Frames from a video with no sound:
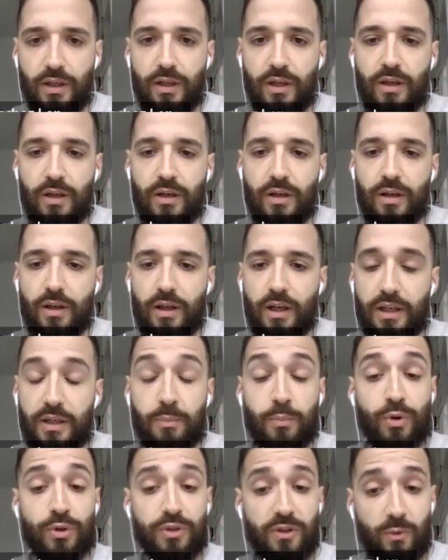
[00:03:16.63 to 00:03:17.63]
An
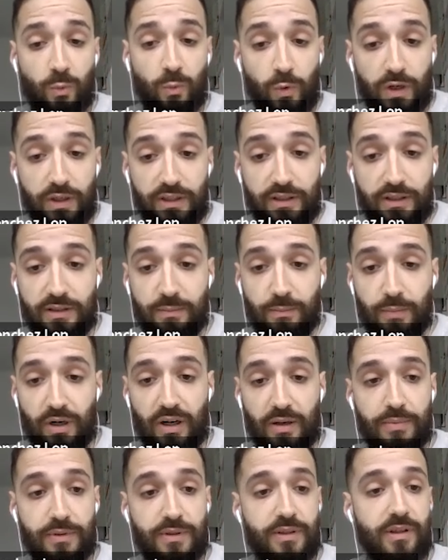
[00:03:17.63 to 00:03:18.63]
important one is
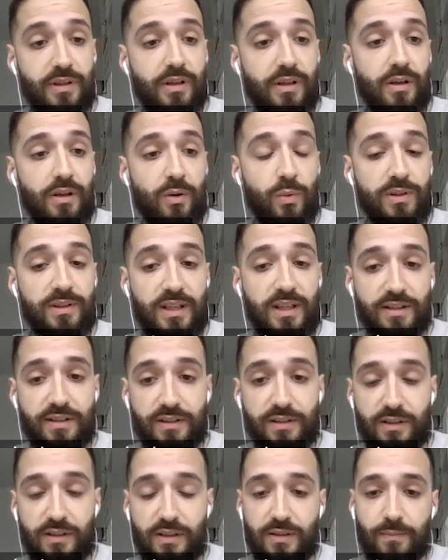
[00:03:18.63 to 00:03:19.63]
perhaps
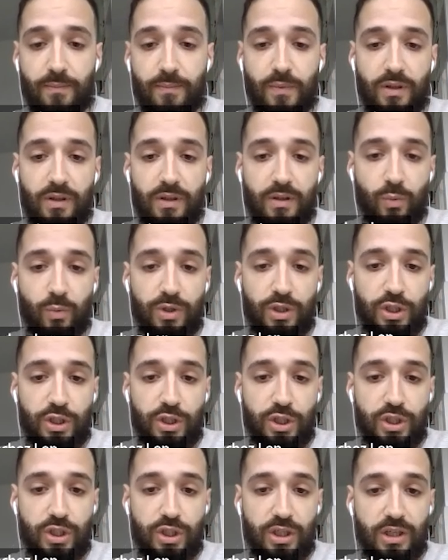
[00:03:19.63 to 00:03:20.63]
quintessence,
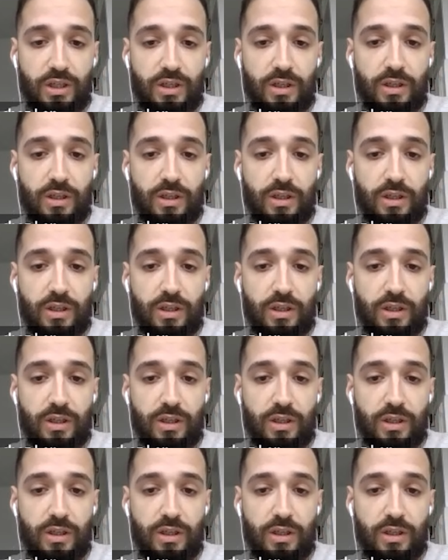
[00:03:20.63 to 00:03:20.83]
which